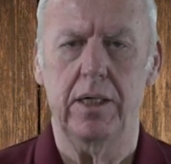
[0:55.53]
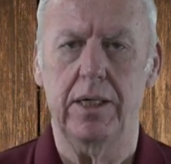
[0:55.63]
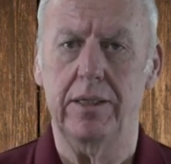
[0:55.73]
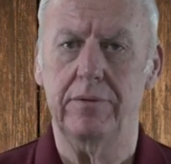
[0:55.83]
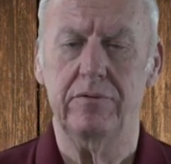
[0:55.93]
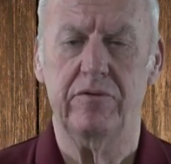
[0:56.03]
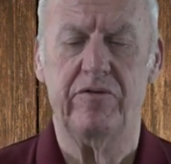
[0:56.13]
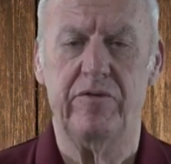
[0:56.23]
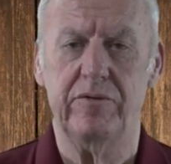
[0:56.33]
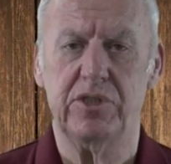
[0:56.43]
uh,
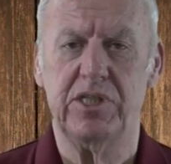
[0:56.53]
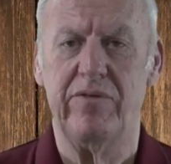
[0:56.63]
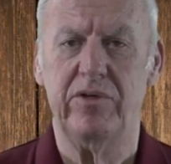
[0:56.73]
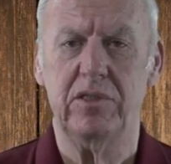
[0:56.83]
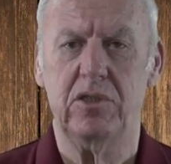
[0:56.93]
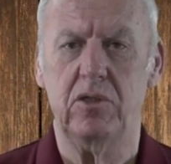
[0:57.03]
seven